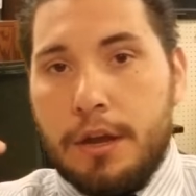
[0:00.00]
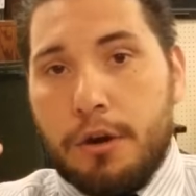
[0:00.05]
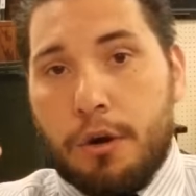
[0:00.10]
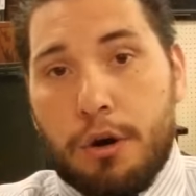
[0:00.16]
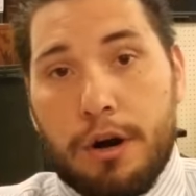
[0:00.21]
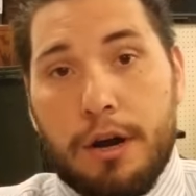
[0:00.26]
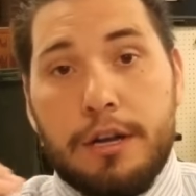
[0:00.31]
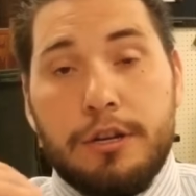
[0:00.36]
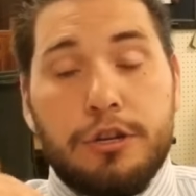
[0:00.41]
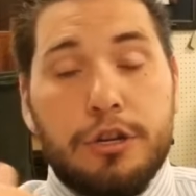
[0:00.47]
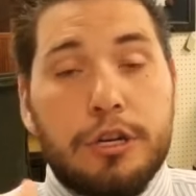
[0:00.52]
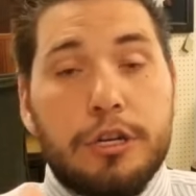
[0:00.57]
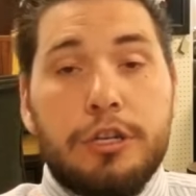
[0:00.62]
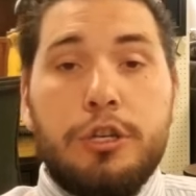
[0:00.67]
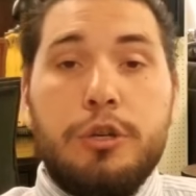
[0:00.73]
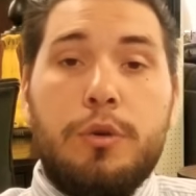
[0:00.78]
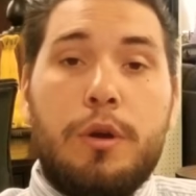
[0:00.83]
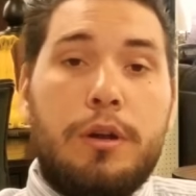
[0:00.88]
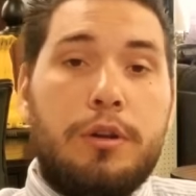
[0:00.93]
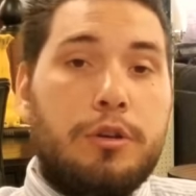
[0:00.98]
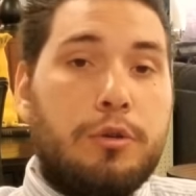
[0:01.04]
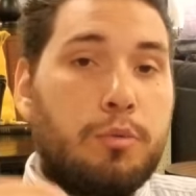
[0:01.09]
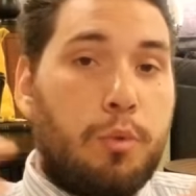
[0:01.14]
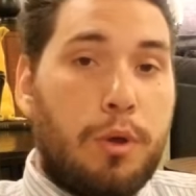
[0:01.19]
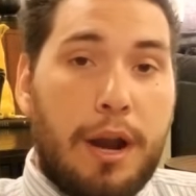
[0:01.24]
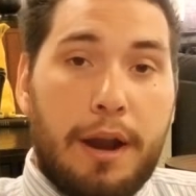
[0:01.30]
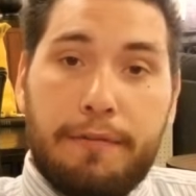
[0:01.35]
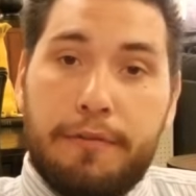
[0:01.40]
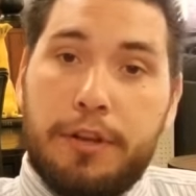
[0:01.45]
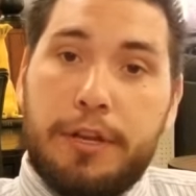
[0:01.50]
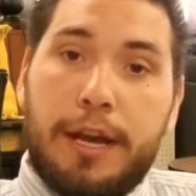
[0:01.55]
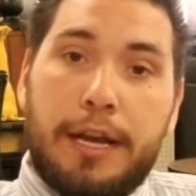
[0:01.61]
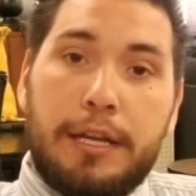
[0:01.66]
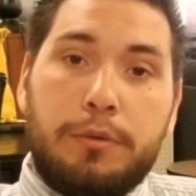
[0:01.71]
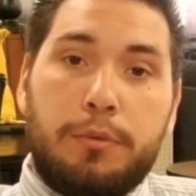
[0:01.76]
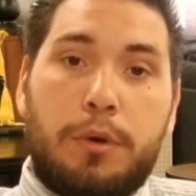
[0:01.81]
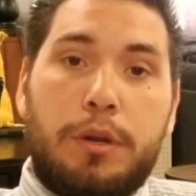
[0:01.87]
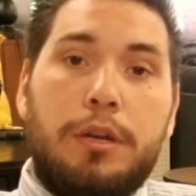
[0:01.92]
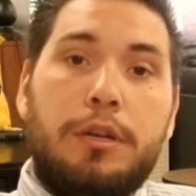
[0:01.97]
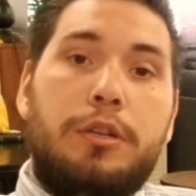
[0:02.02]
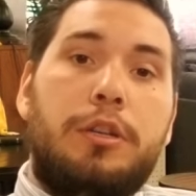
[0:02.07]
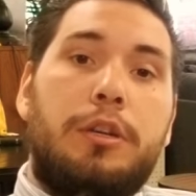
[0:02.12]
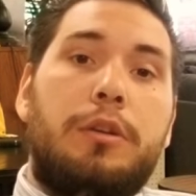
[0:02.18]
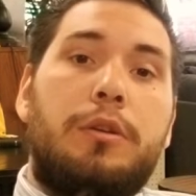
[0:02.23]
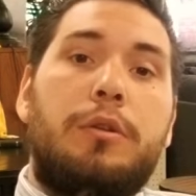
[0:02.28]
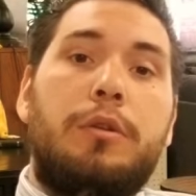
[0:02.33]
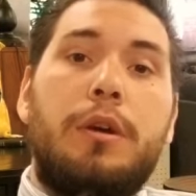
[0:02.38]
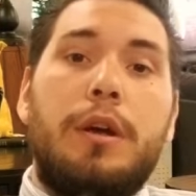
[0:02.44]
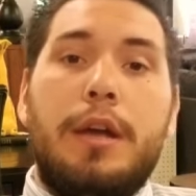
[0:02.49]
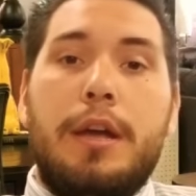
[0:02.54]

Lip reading: or 100 to 200, whatever you guys want to do